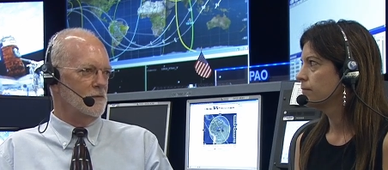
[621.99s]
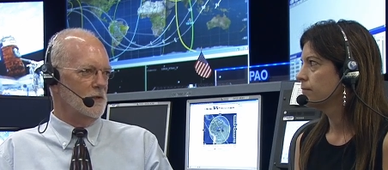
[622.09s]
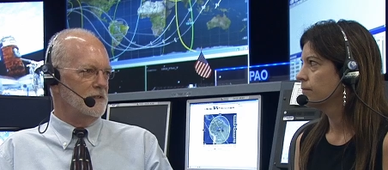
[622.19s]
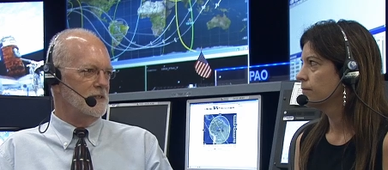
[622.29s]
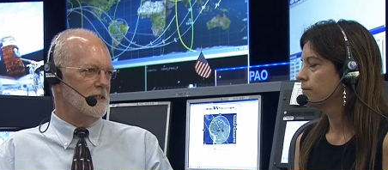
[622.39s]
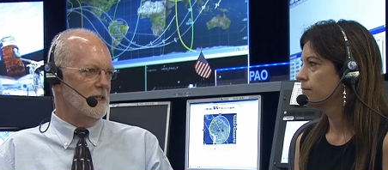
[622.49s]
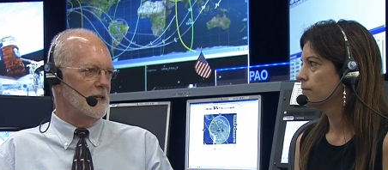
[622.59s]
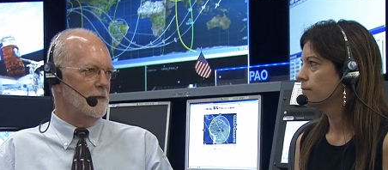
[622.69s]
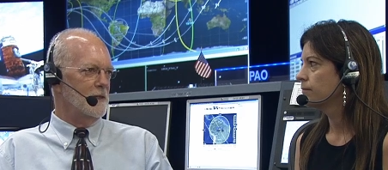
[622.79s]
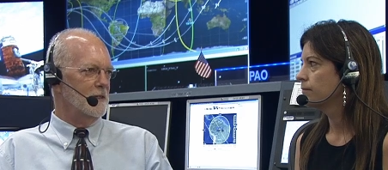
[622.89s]
Speaker 1: if we see
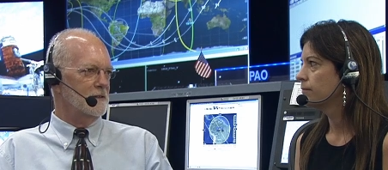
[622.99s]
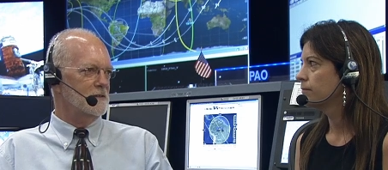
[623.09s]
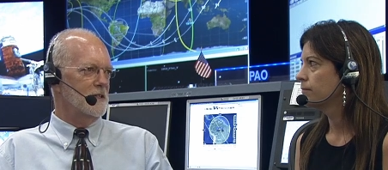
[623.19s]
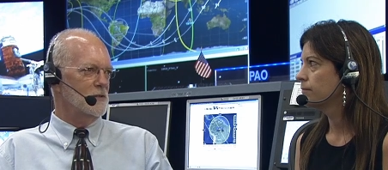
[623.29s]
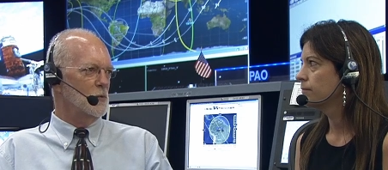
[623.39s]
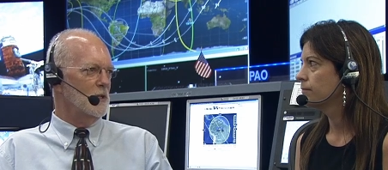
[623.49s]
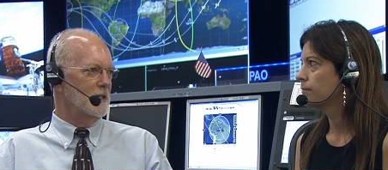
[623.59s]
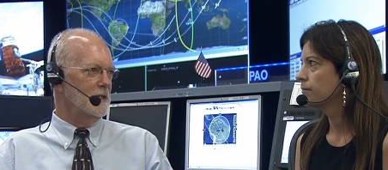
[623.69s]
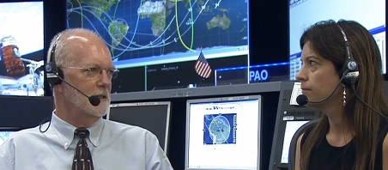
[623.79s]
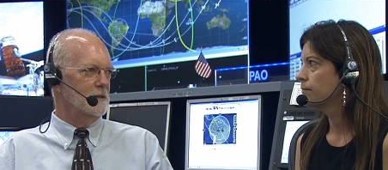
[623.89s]
anything that, that's
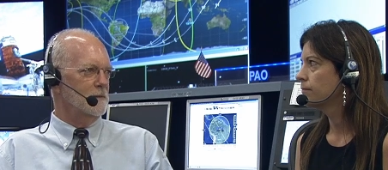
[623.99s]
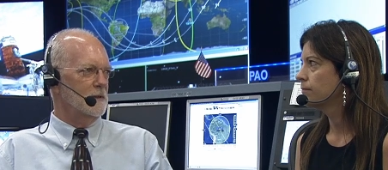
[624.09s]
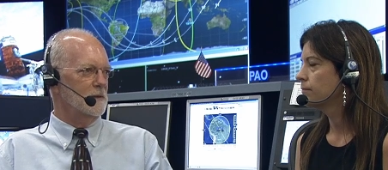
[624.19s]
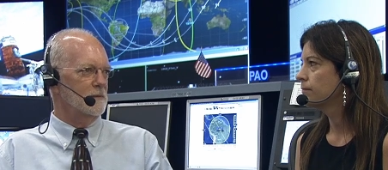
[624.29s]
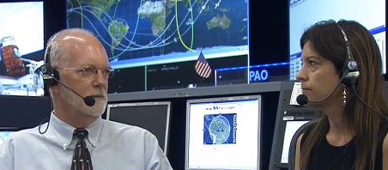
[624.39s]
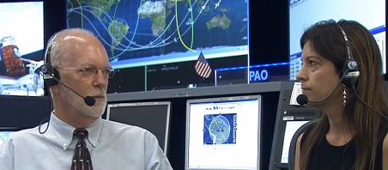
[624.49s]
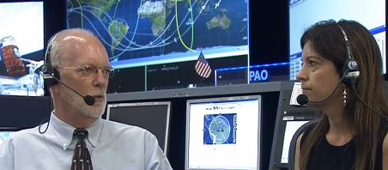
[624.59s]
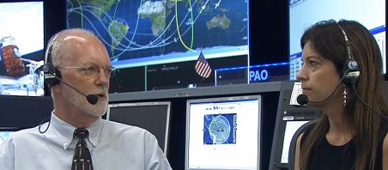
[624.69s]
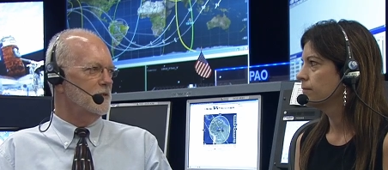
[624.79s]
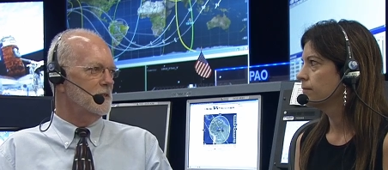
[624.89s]
really uh, uh,
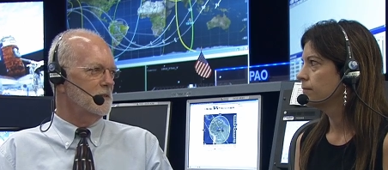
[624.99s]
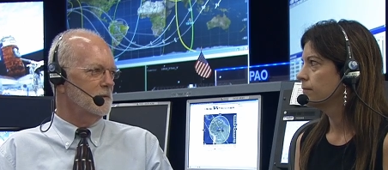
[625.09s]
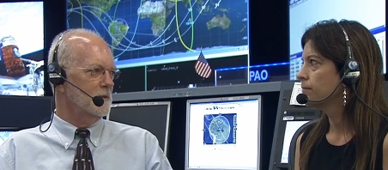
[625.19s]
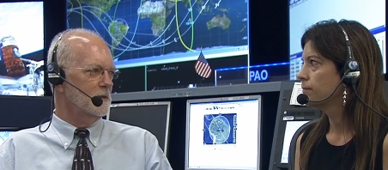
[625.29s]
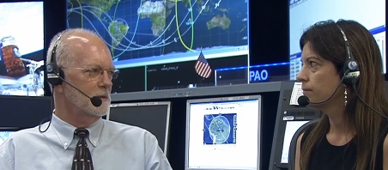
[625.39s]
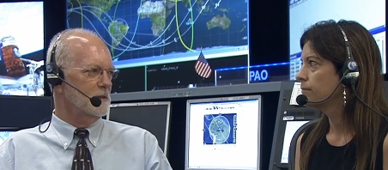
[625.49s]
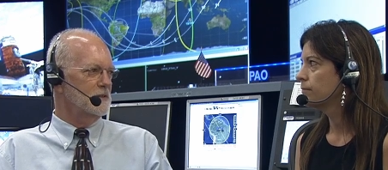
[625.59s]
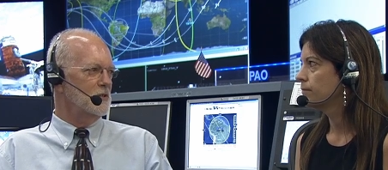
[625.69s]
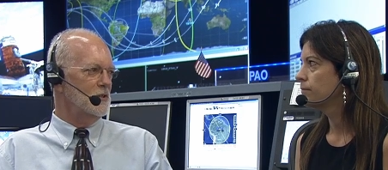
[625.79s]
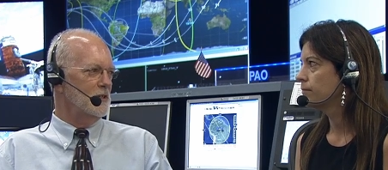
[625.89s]
warrants a, a
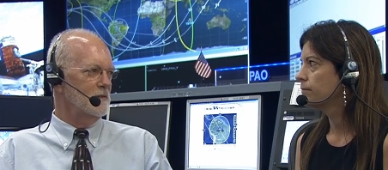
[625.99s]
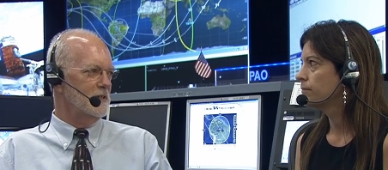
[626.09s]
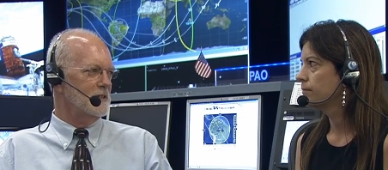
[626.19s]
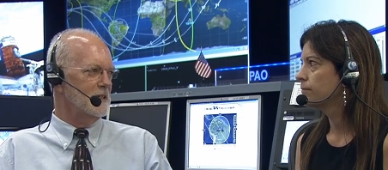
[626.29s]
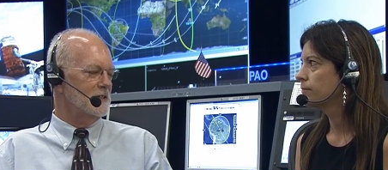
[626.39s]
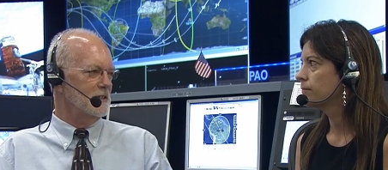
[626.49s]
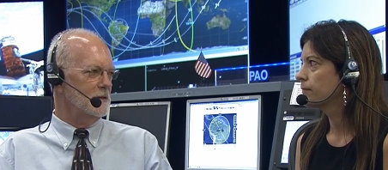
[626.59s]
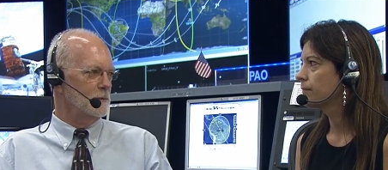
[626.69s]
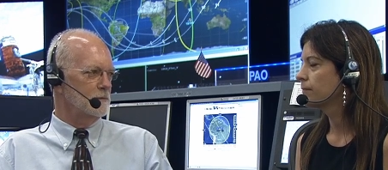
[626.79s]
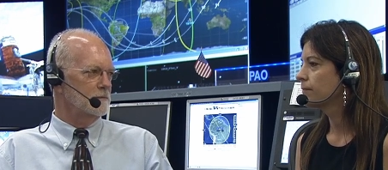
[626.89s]
continued investigation.
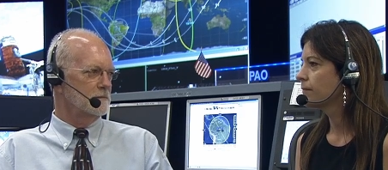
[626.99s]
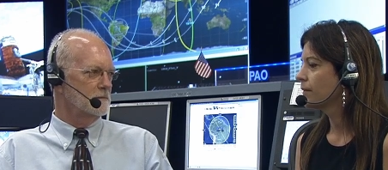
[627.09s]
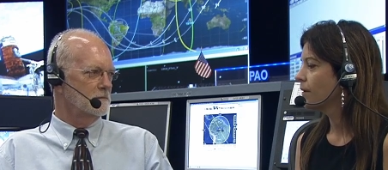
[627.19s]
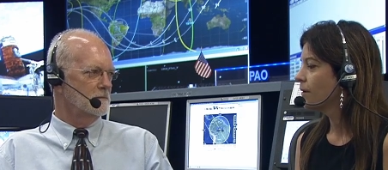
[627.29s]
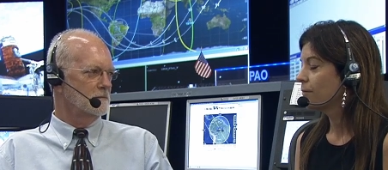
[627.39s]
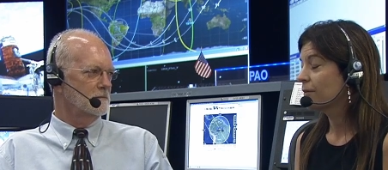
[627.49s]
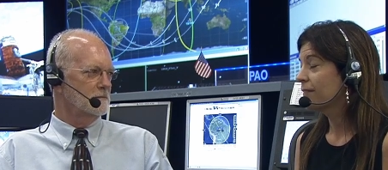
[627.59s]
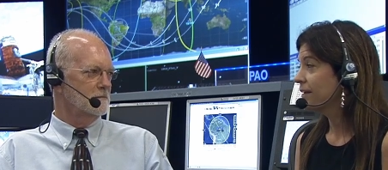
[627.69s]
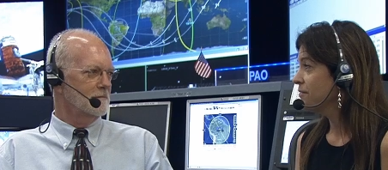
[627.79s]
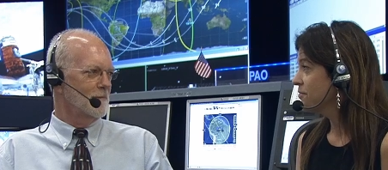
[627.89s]
Speaker 2: Well,
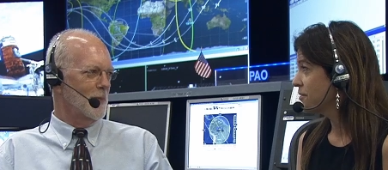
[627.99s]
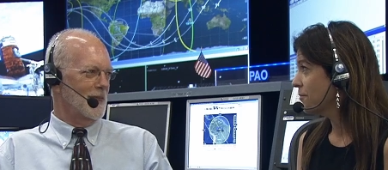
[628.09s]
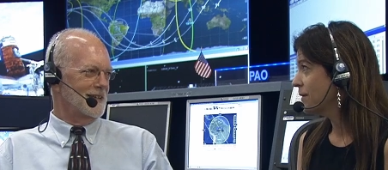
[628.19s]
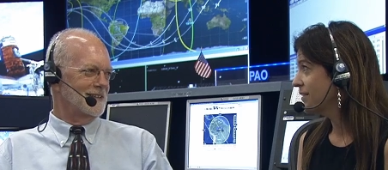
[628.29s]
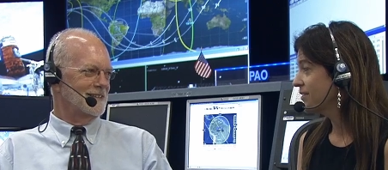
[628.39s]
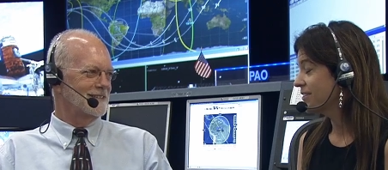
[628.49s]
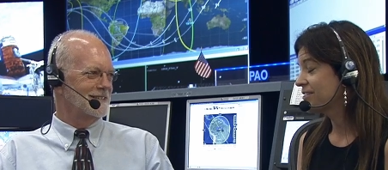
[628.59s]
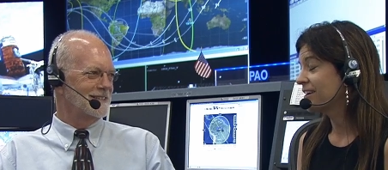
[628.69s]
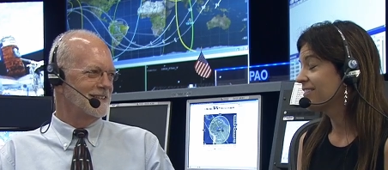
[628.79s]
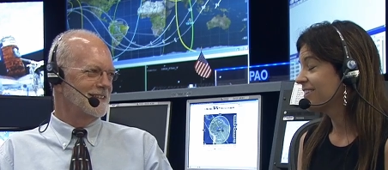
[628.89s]
thank you so much.
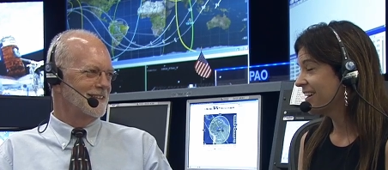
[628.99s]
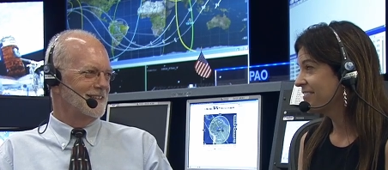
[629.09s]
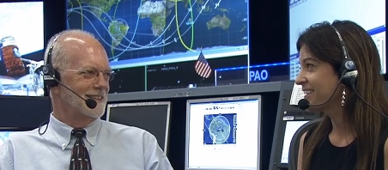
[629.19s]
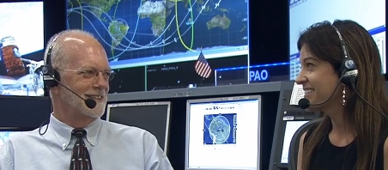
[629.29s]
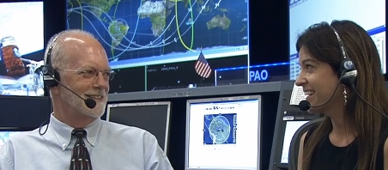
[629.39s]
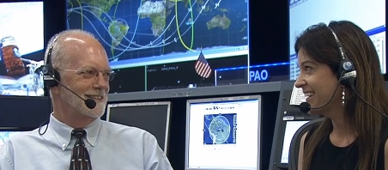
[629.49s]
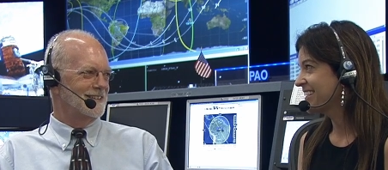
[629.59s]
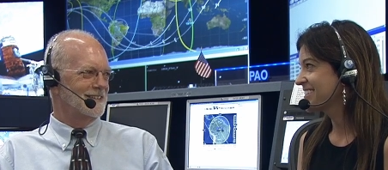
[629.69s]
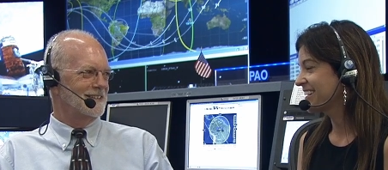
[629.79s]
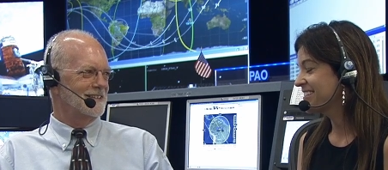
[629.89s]
There's a lot of
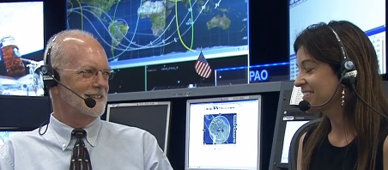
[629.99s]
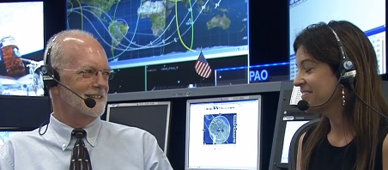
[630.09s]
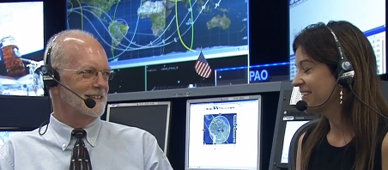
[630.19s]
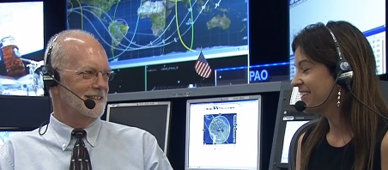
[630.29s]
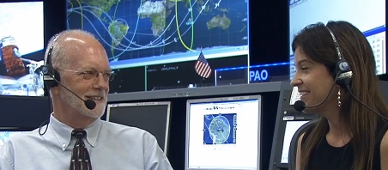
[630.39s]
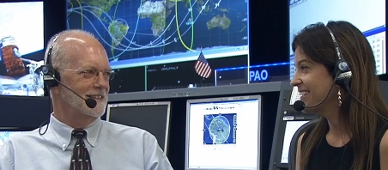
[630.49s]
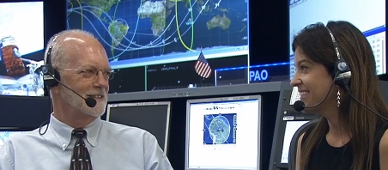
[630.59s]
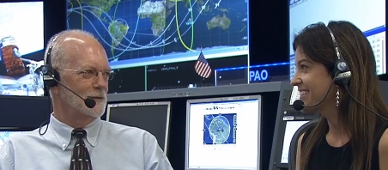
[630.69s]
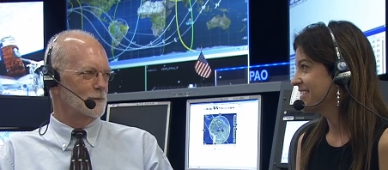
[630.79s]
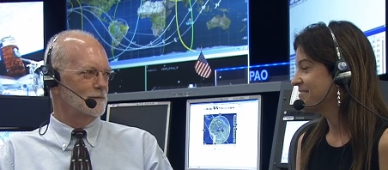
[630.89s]
exciting science going on.
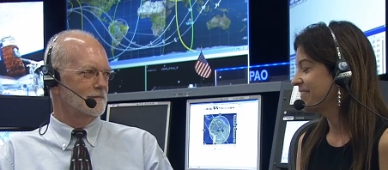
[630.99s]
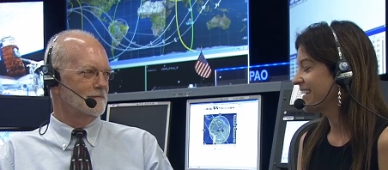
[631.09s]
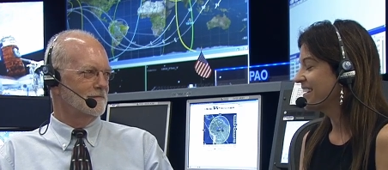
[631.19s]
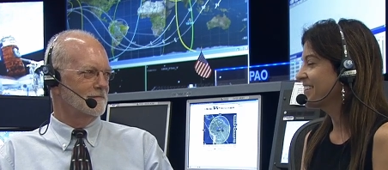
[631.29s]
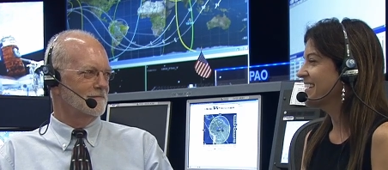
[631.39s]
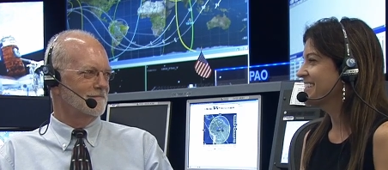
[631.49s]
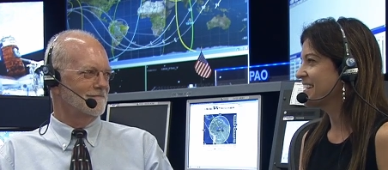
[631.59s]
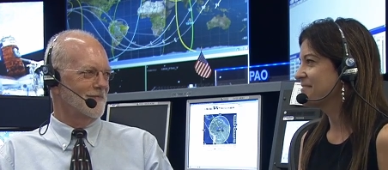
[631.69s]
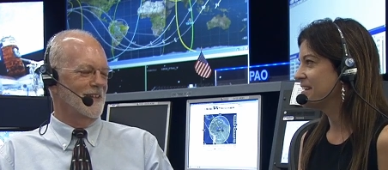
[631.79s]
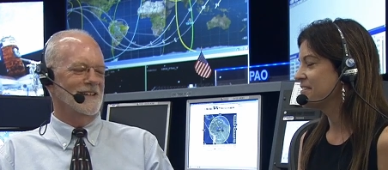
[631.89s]
It's um, I can hear the
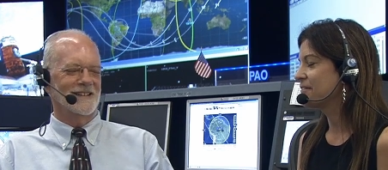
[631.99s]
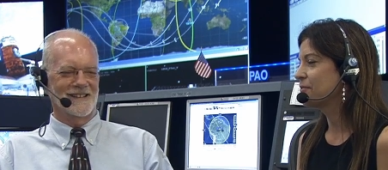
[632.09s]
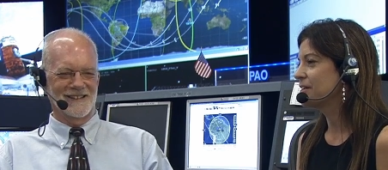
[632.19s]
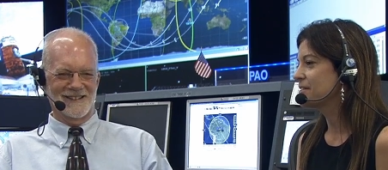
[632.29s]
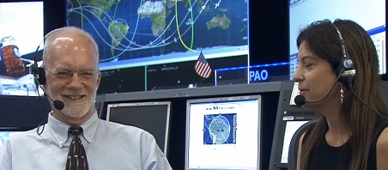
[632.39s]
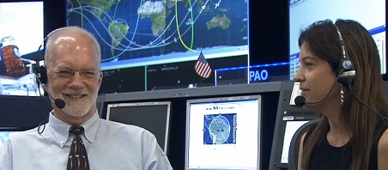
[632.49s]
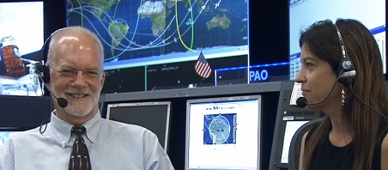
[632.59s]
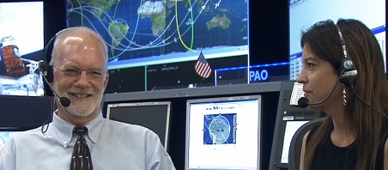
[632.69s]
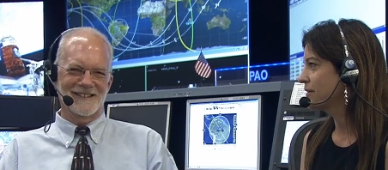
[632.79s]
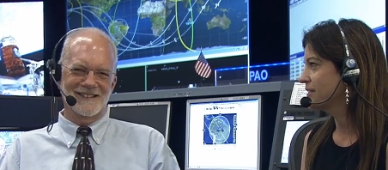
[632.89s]
excitement in your voice, so we
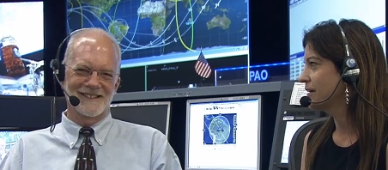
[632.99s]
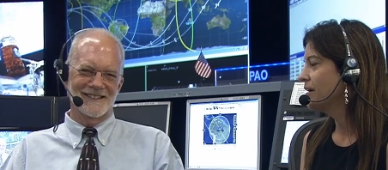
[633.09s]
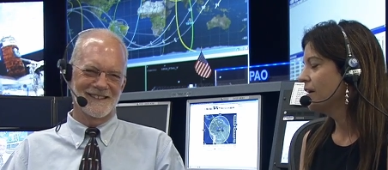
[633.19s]
look forward to